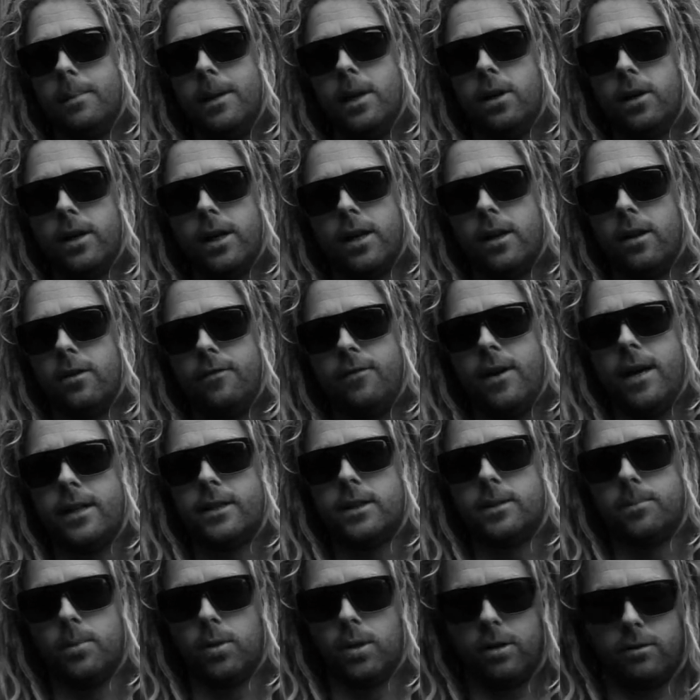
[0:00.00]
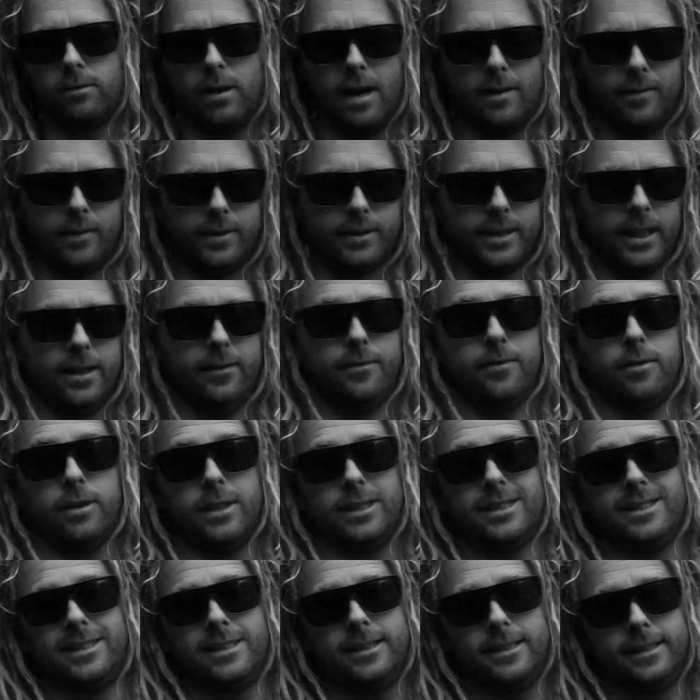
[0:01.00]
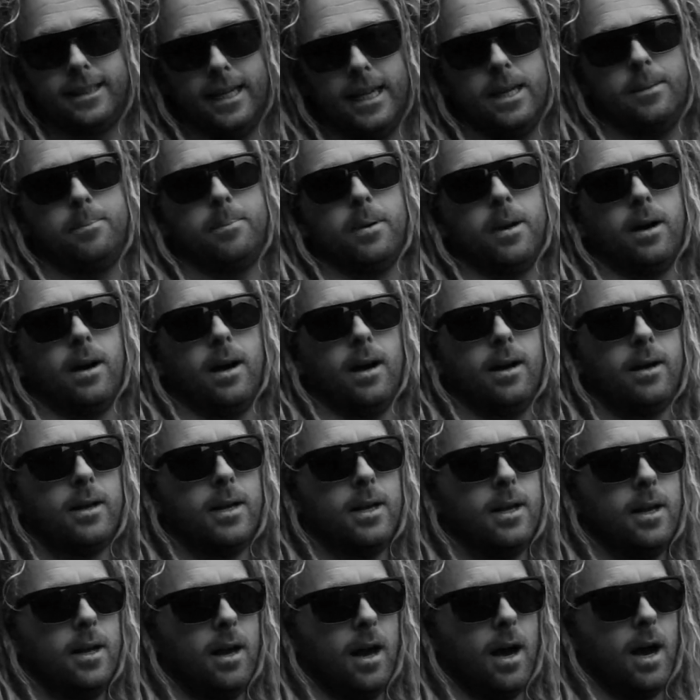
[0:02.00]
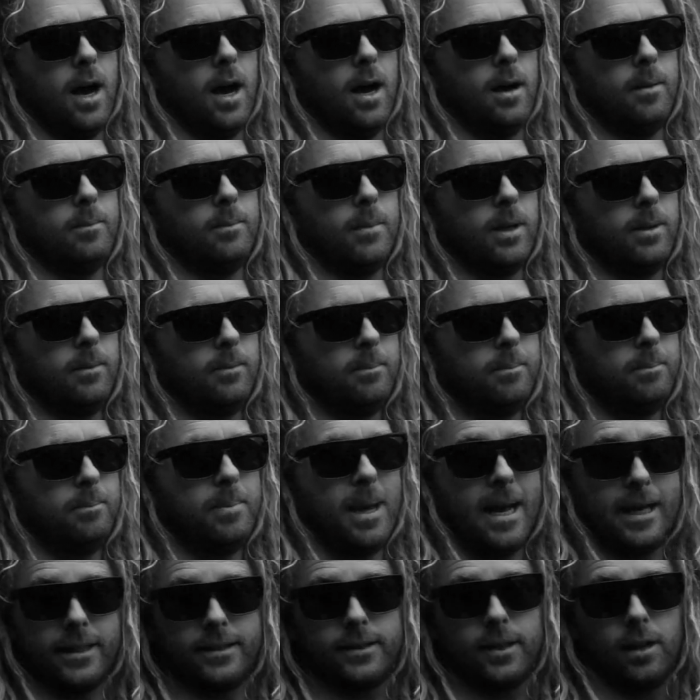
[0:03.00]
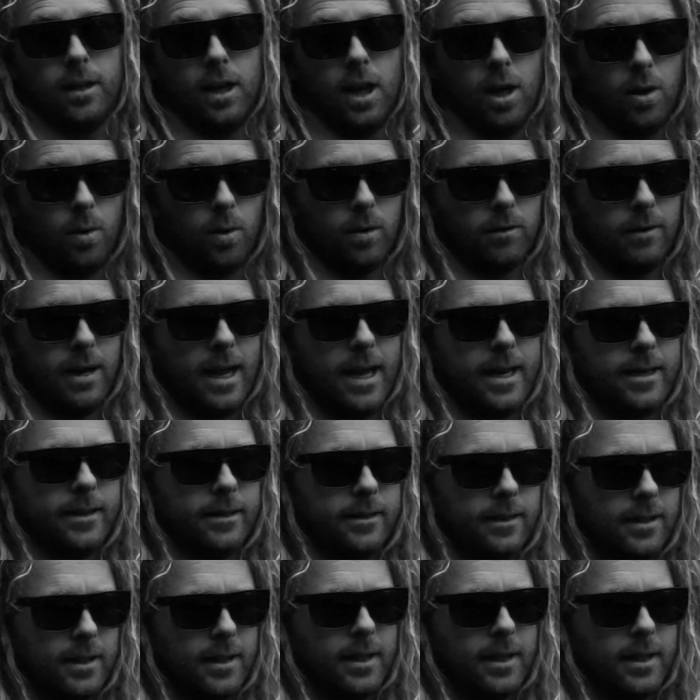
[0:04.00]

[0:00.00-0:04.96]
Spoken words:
to be looking at the Phantom or the Gravity for its deeper, better lower end,